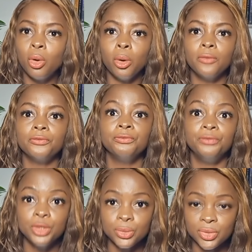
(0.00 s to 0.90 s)
of
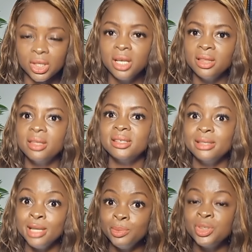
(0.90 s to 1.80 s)
views these
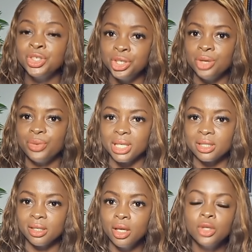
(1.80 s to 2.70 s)
names generate?